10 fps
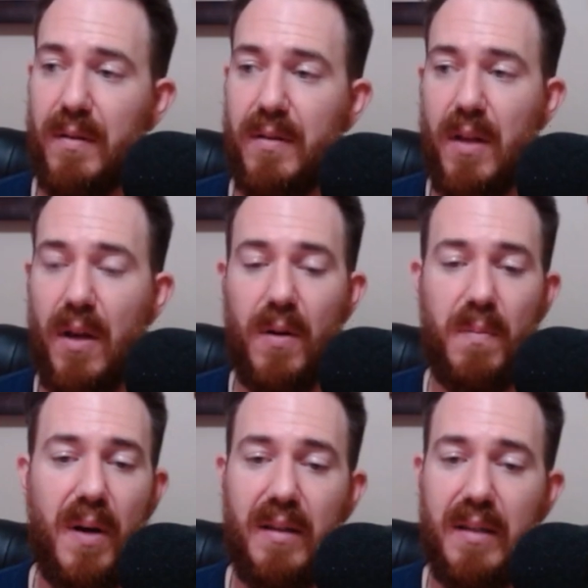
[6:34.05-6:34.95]
So
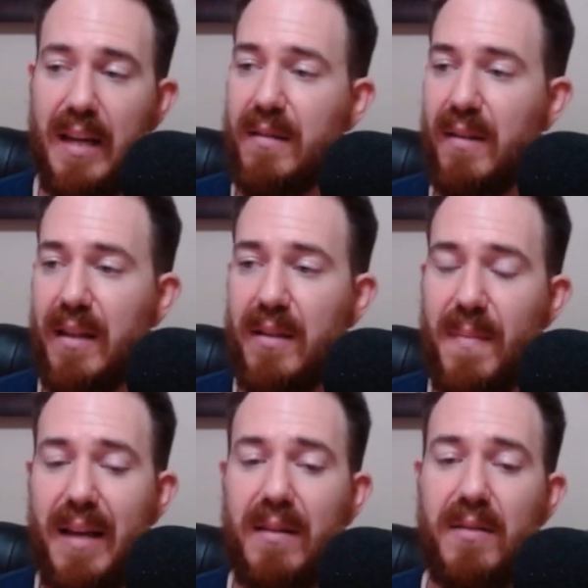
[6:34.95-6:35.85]
podcasts like the
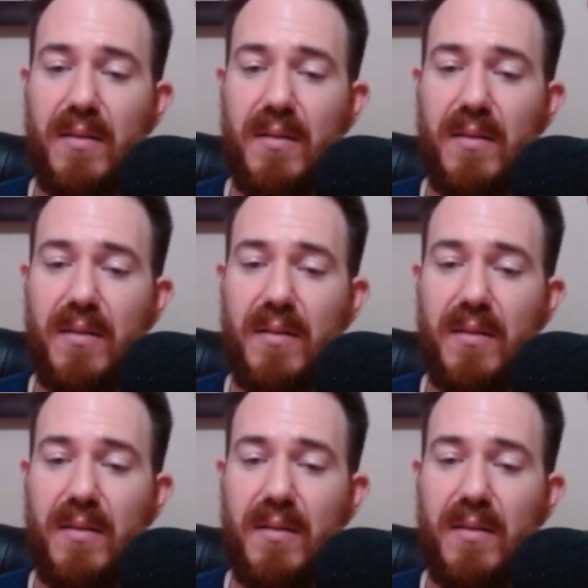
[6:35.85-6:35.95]
Magnus